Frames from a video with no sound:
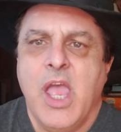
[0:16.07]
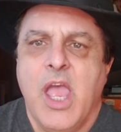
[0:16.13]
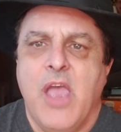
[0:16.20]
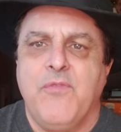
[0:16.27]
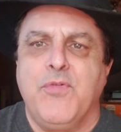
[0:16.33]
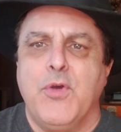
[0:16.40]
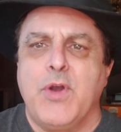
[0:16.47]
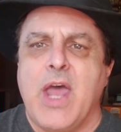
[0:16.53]

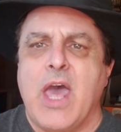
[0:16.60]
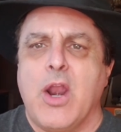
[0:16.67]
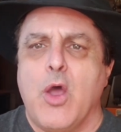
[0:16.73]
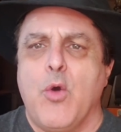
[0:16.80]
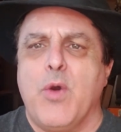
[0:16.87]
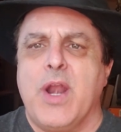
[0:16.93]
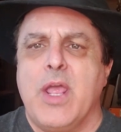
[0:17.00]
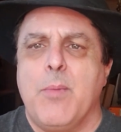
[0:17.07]
If you're not
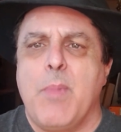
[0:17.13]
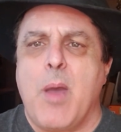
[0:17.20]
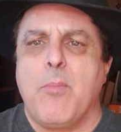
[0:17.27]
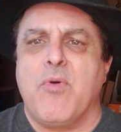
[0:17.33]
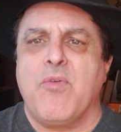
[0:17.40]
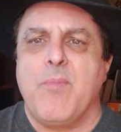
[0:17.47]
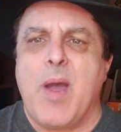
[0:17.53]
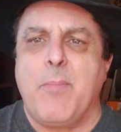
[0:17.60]
already a
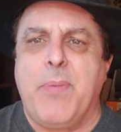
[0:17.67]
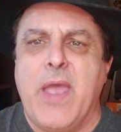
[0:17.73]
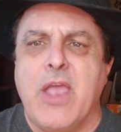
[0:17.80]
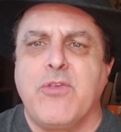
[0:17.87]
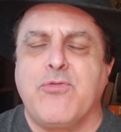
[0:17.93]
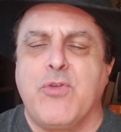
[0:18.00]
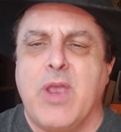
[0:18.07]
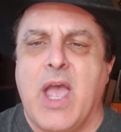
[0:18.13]
member of my
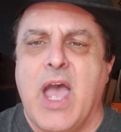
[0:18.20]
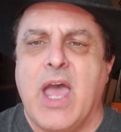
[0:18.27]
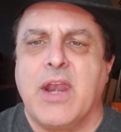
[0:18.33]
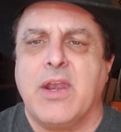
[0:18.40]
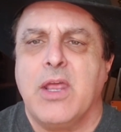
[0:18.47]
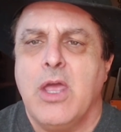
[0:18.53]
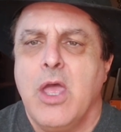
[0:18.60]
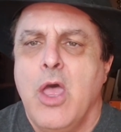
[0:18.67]

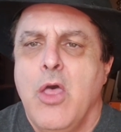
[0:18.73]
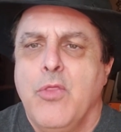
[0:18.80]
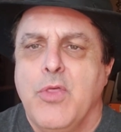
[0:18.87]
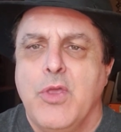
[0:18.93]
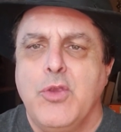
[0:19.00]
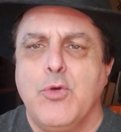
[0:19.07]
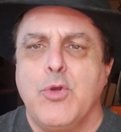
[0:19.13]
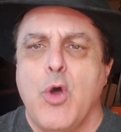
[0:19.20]
Patreon,
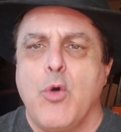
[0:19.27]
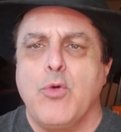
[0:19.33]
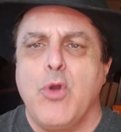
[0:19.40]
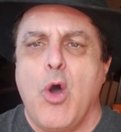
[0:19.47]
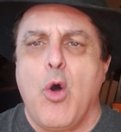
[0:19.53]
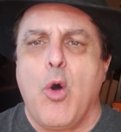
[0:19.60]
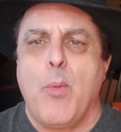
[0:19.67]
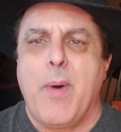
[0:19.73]
then you don't
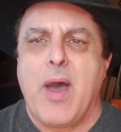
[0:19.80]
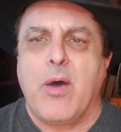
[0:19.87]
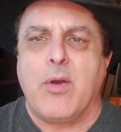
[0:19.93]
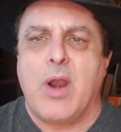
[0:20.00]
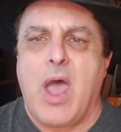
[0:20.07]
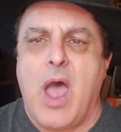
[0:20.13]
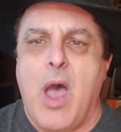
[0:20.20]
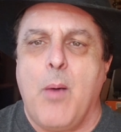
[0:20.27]
know
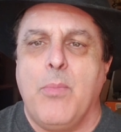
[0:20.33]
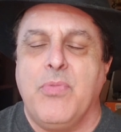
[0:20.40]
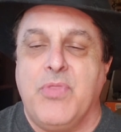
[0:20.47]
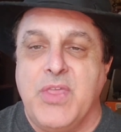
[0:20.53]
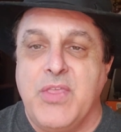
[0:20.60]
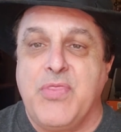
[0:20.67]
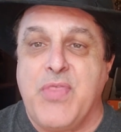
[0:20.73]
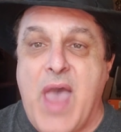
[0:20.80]
about
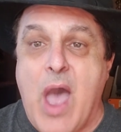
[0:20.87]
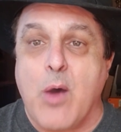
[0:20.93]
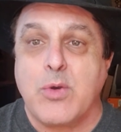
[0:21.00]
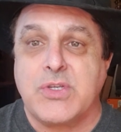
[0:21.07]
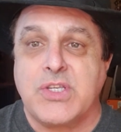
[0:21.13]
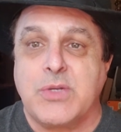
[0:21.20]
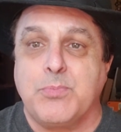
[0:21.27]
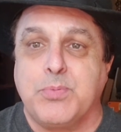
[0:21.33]
the
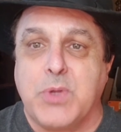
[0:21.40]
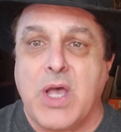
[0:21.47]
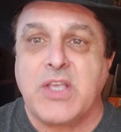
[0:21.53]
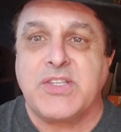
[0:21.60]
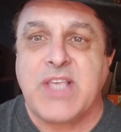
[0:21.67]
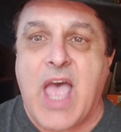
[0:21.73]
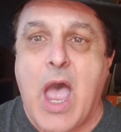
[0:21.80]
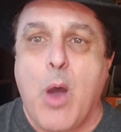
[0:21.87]

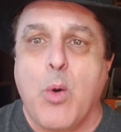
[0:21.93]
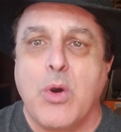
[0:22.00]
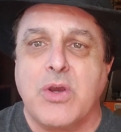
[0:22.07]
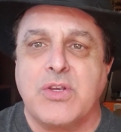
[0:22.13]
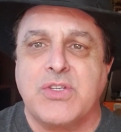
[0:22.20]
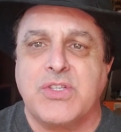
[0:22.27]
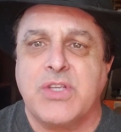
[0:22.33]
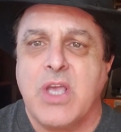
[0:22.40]
1,000+
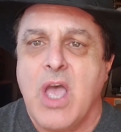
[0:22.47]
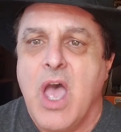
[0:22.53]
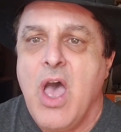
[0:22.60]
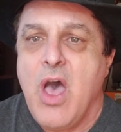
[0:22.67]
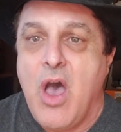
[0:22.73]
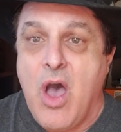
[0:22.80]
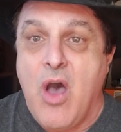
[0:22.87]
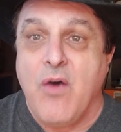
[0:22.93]
hours
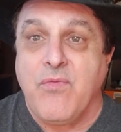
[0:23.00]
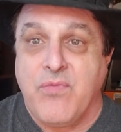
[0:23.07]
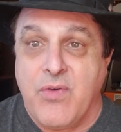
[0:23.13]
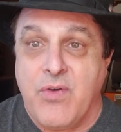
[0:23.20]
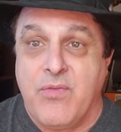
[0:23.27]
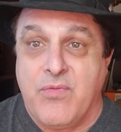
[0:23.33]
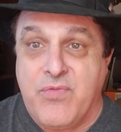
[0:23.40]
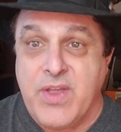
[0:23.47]
of
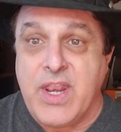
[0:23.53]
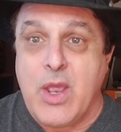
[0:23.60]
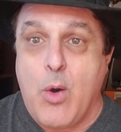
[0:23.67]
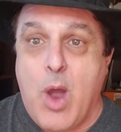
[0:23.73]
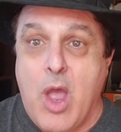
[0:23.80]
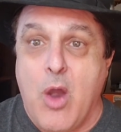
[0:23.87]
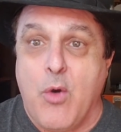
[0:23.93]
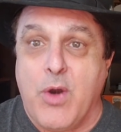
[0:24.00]
video
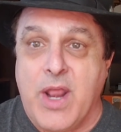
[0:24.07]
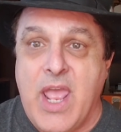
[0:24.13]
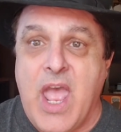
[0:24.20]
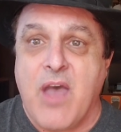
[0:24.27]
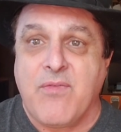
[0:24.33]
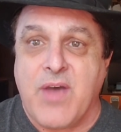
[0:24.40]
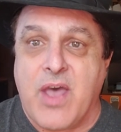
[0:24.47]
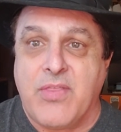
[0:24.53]
I already
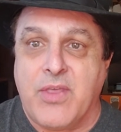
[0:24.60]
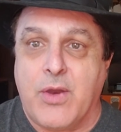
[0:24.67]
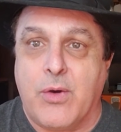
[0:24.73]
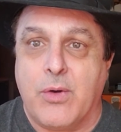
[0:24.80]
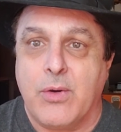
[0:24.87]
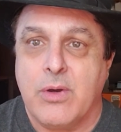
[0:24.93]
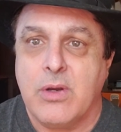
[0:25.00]
have on there.